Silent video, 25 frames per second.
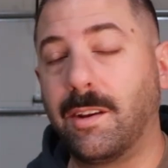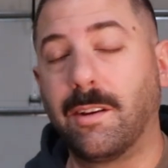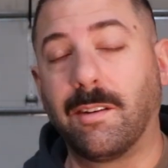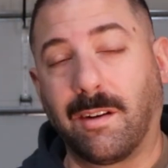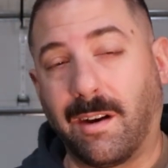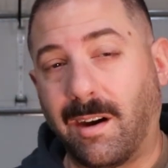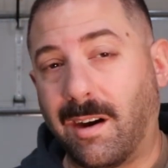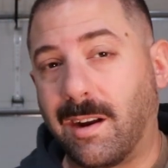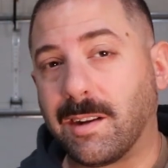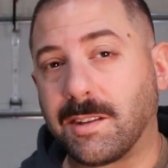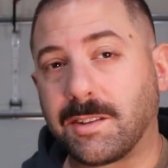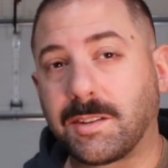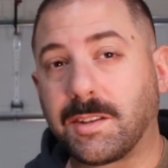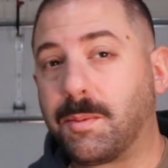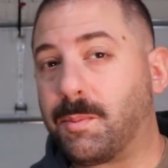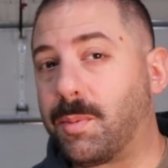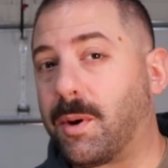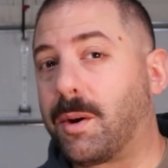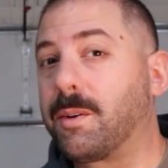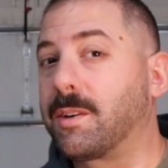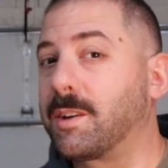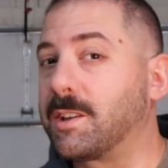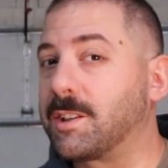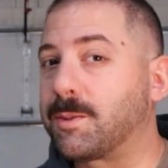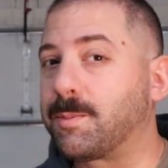you're honestly
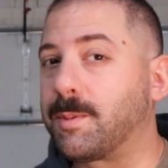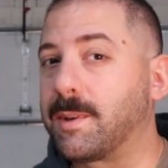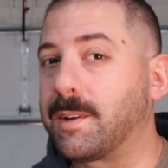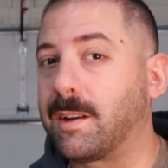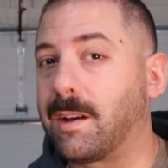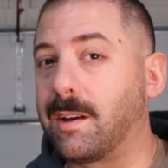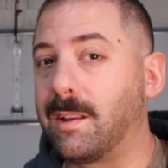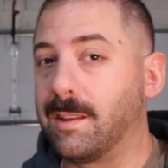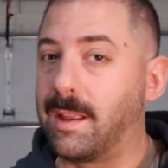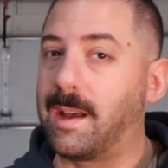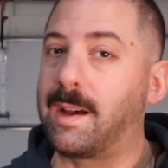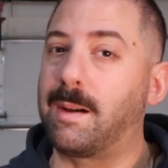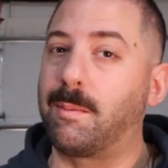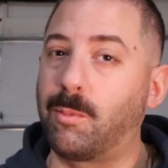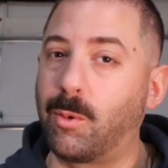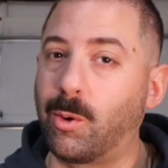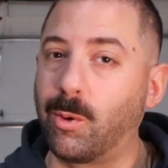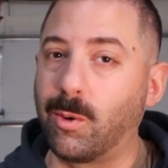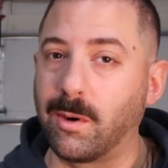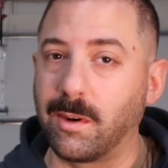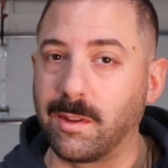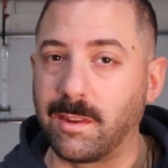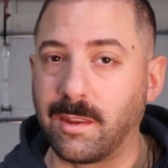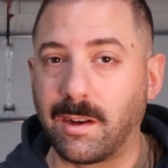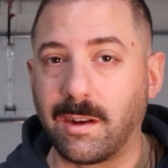probably going to spend a lot
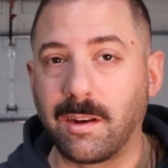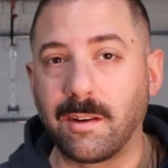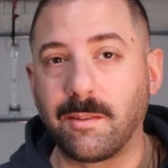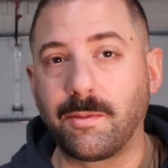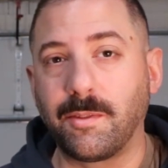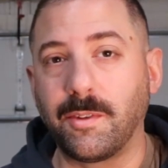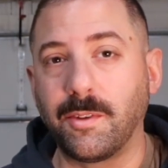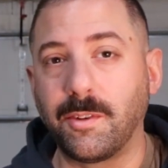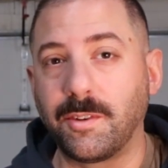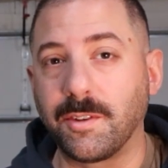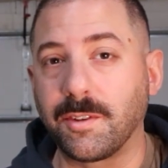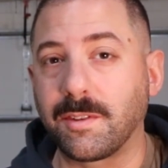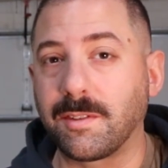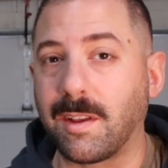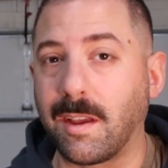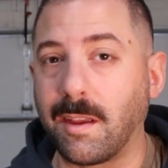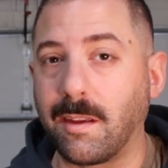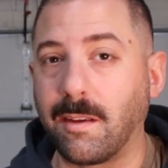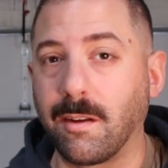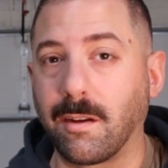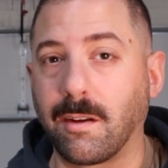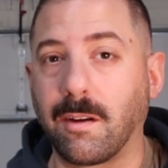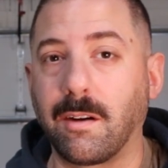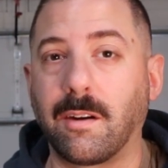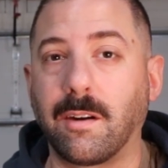more than if you just take
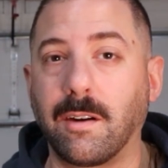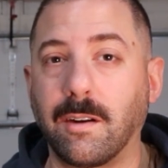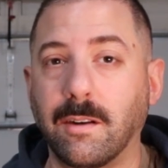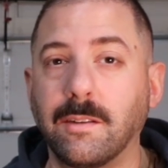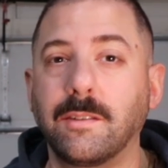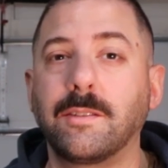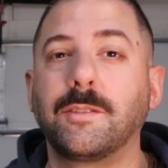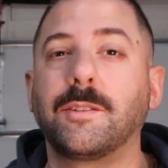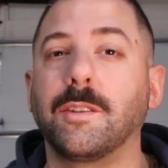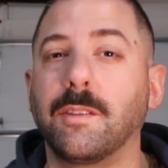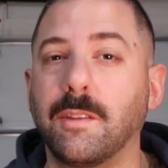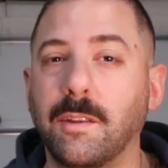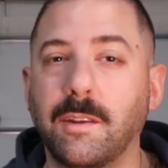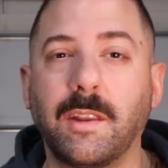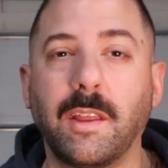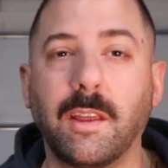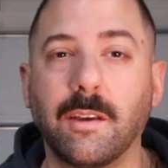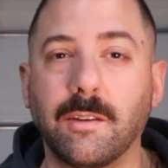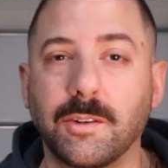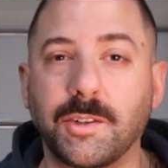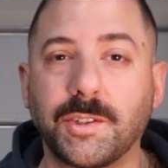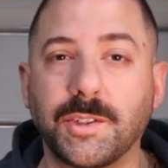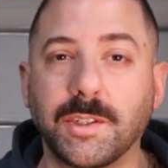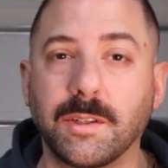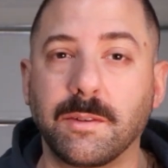your car to the
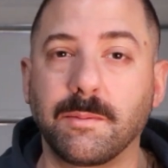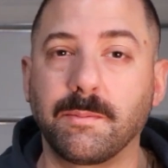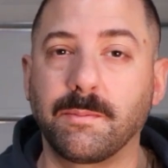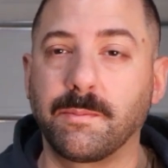dealership.